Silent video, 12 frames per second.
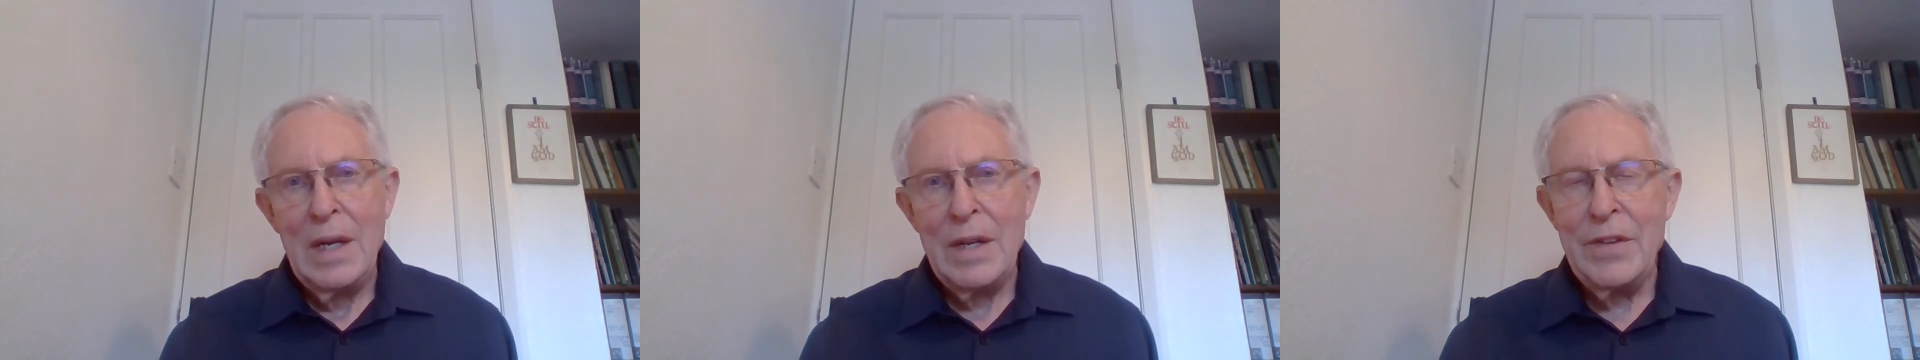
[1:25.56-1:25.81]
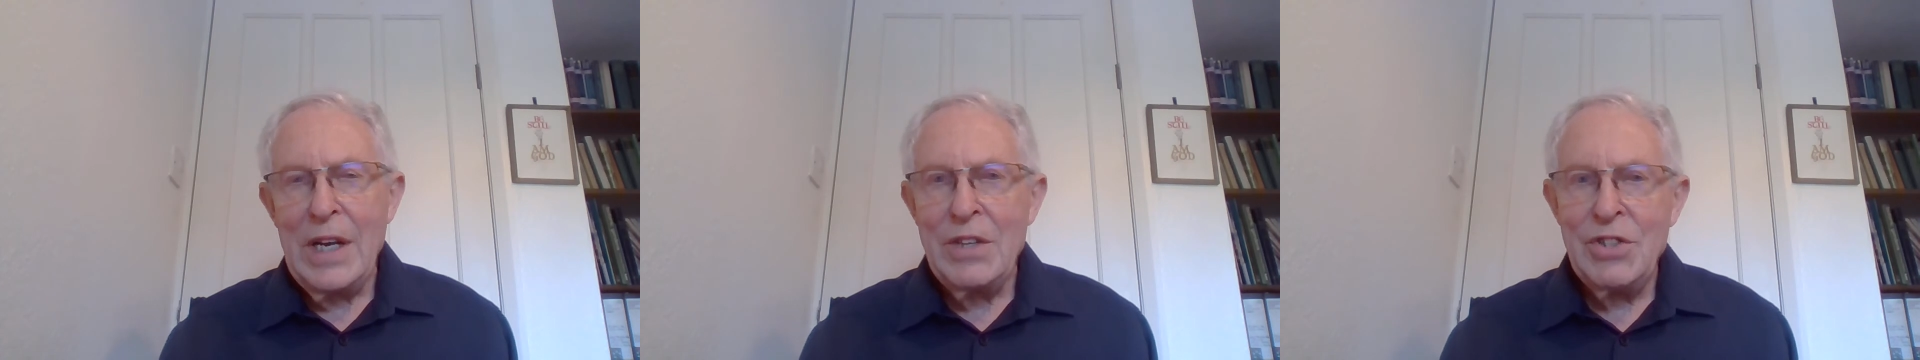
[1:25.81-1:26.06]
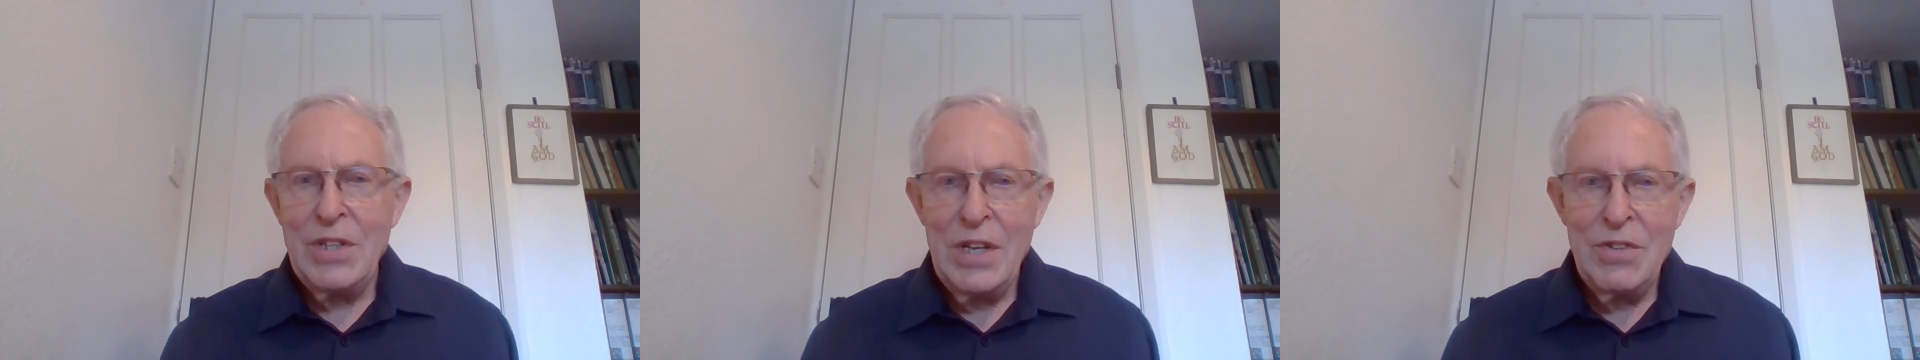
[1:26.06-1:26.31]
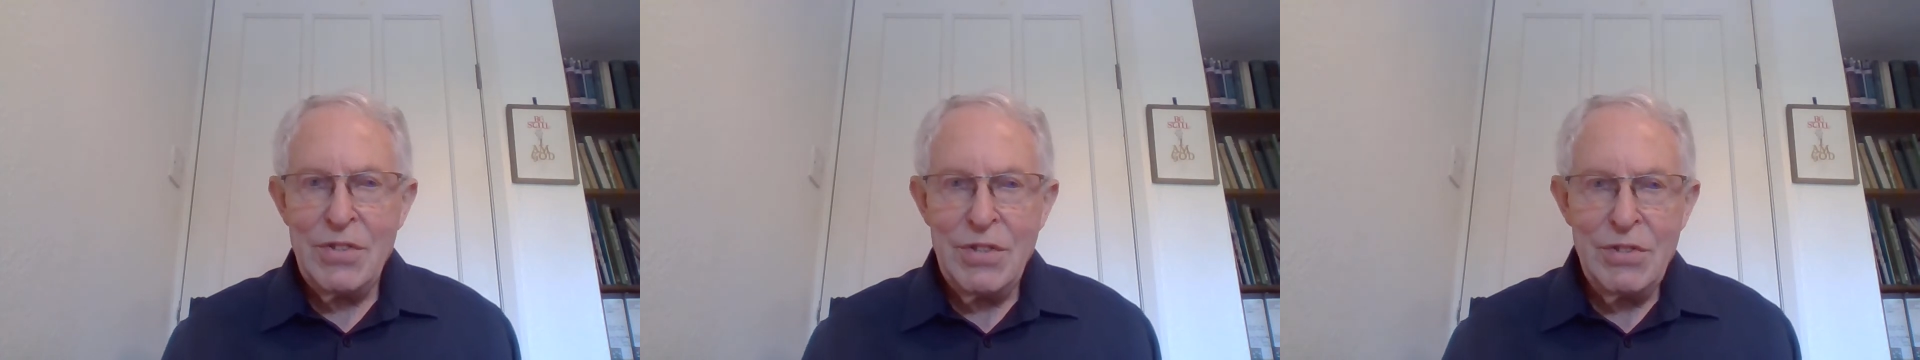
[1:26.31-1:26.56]
And there she
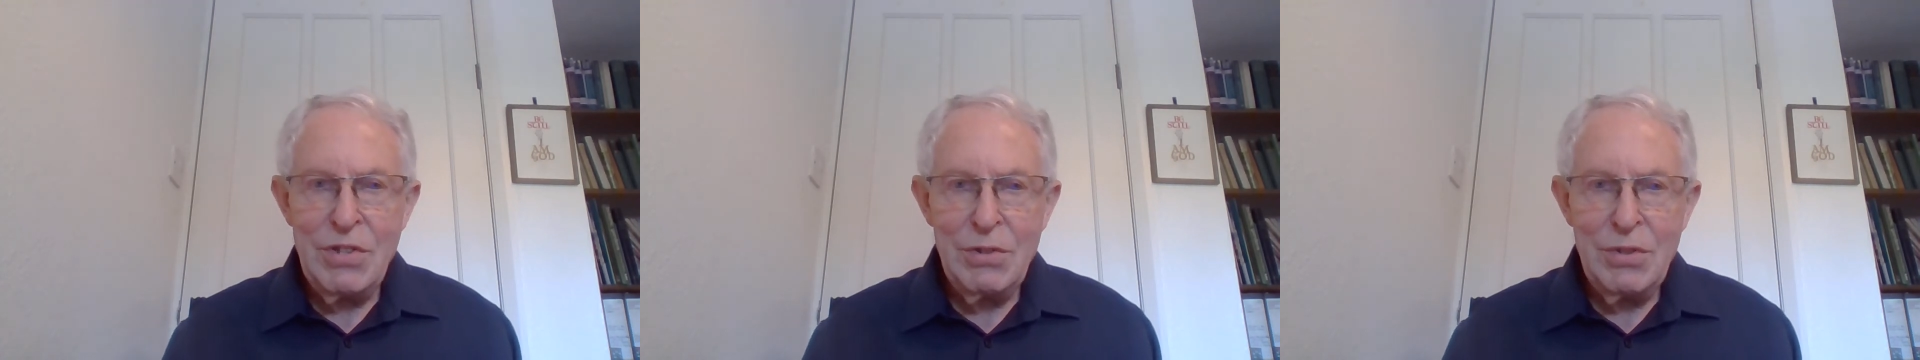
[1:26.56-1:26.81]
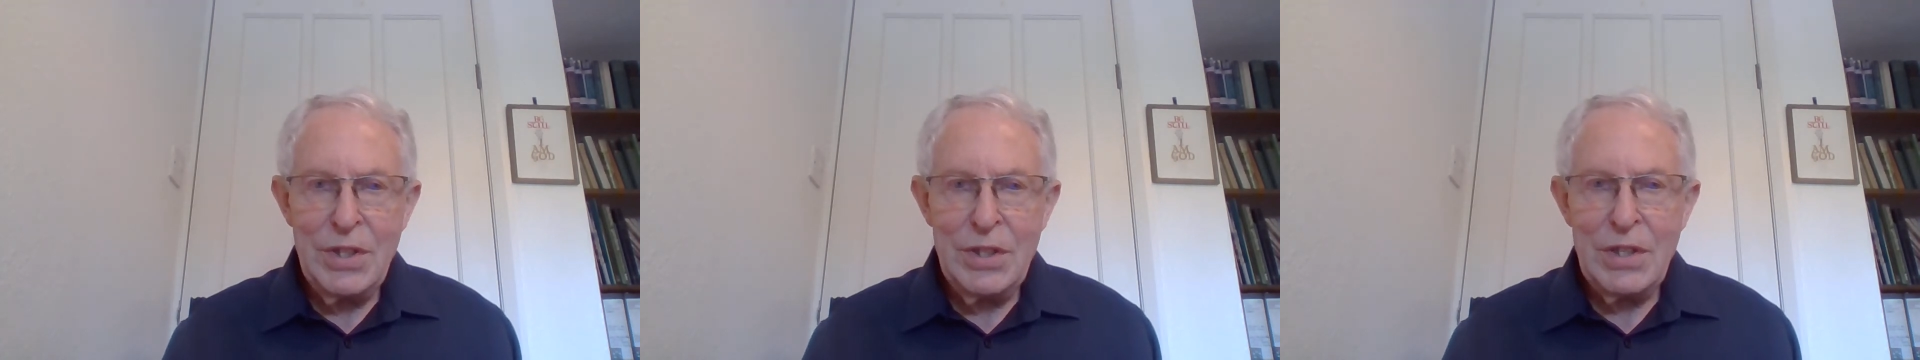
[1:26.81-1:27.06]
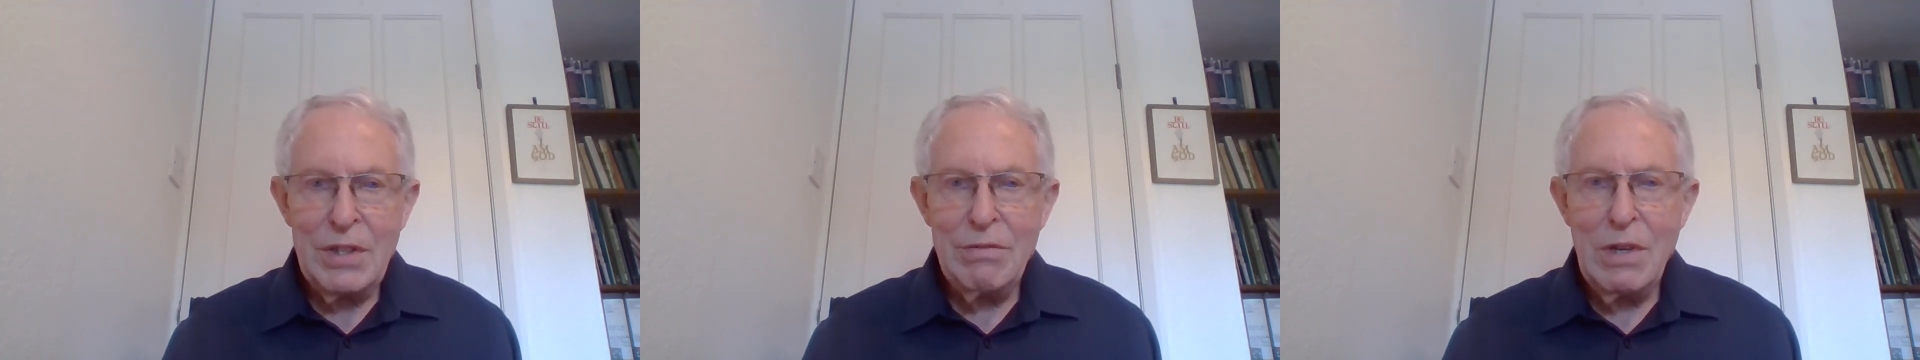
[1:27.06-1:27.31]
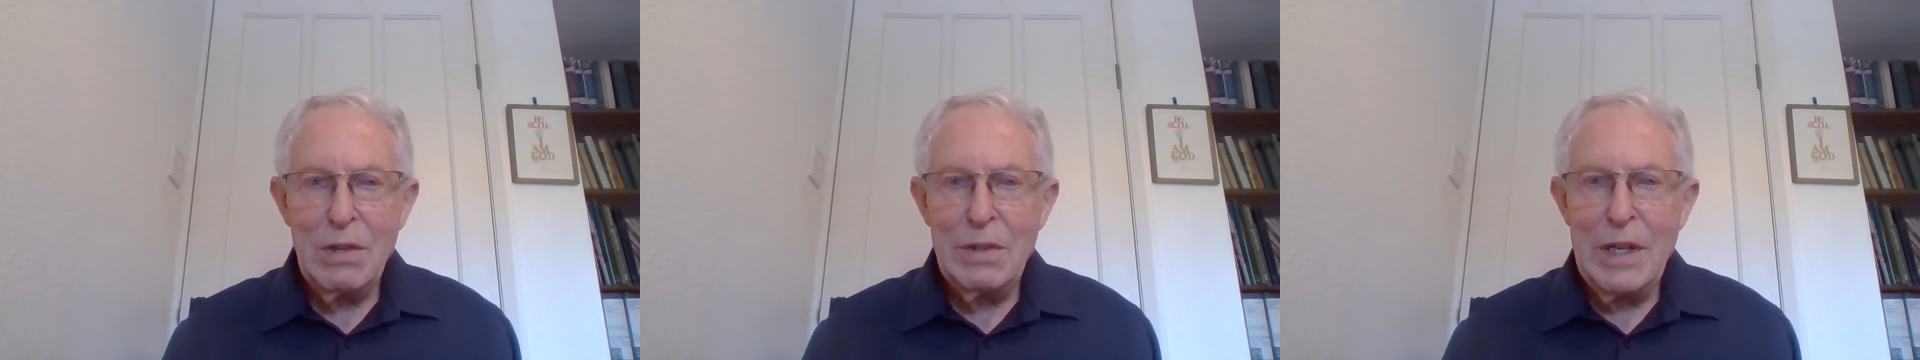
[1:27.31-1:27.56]
instituted a
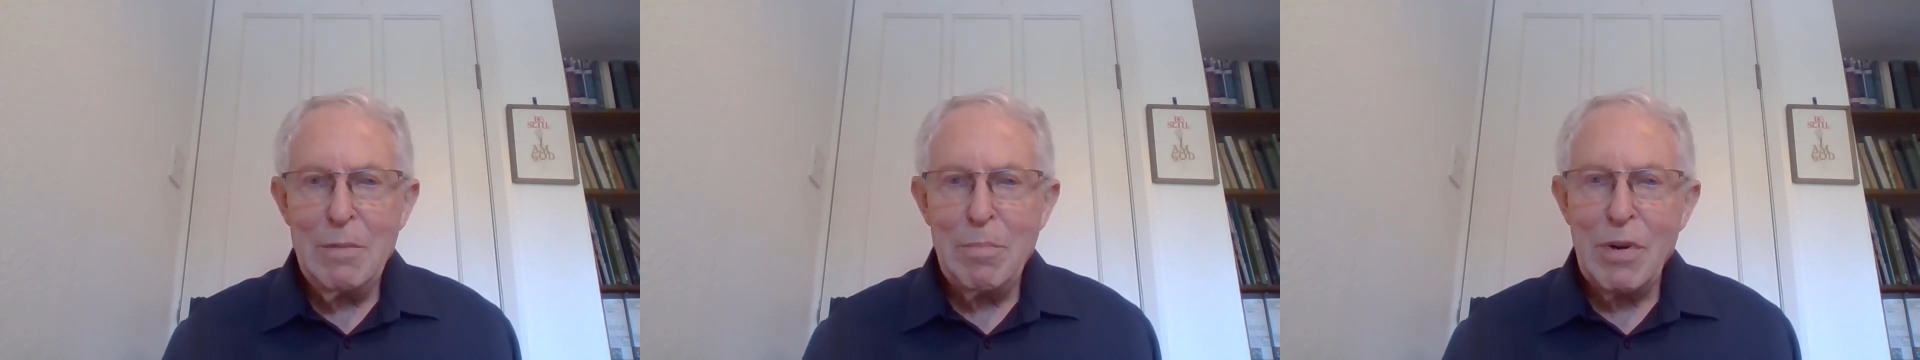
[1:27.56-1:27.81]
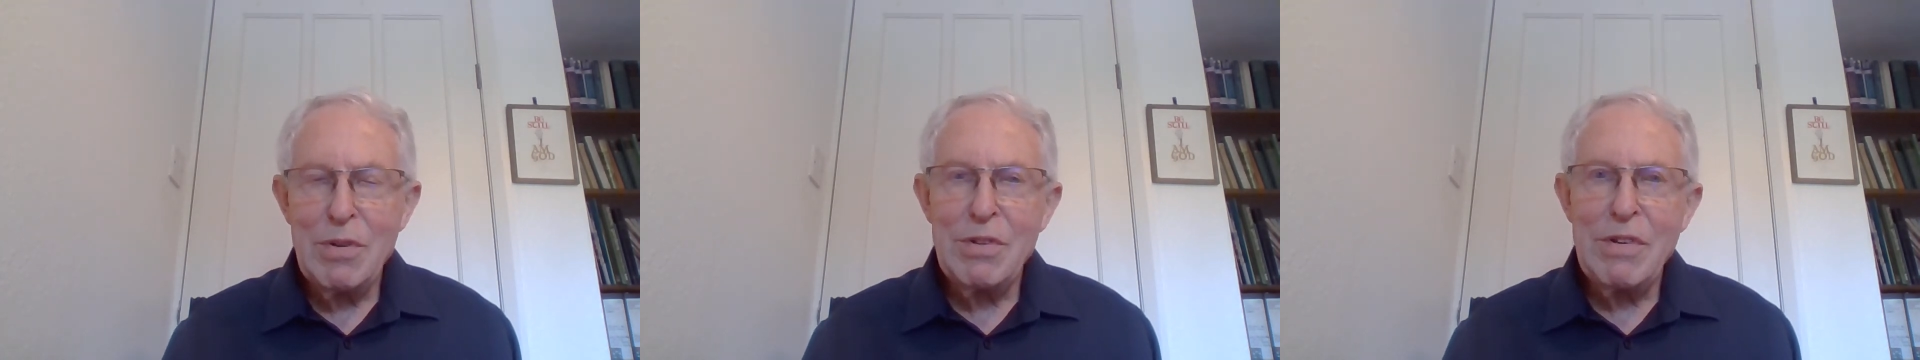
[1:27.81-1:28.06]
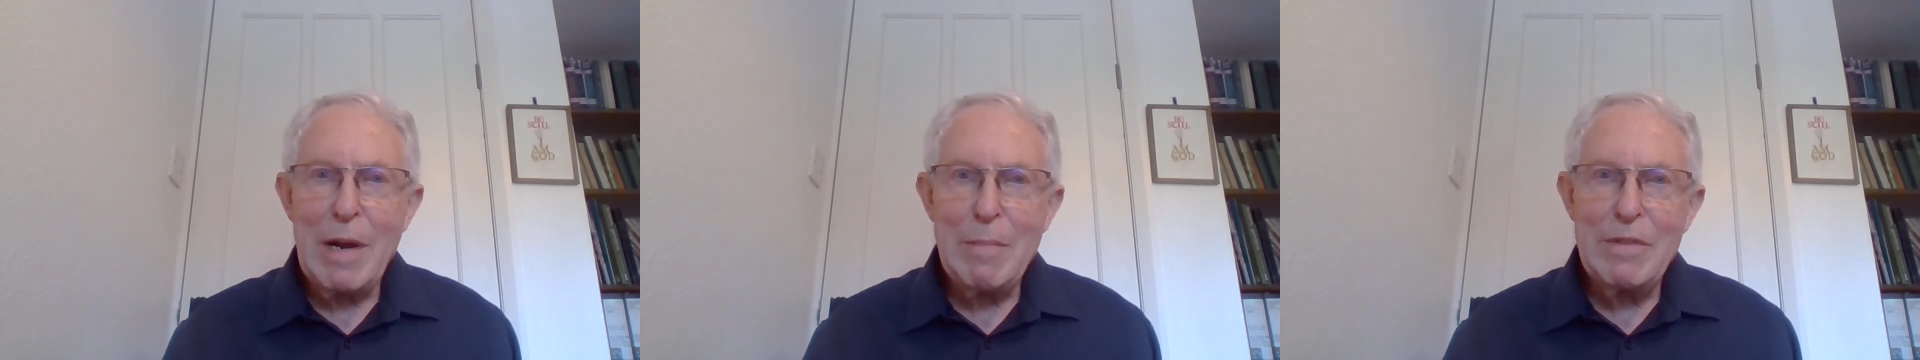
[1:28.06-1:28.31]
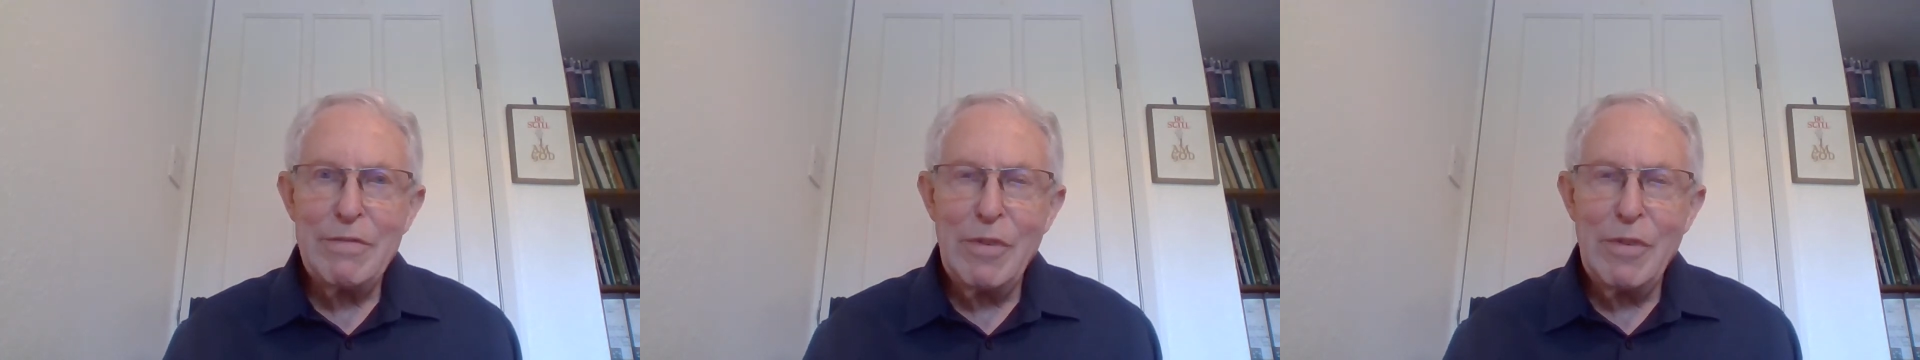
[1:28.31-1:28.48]
rolling programme of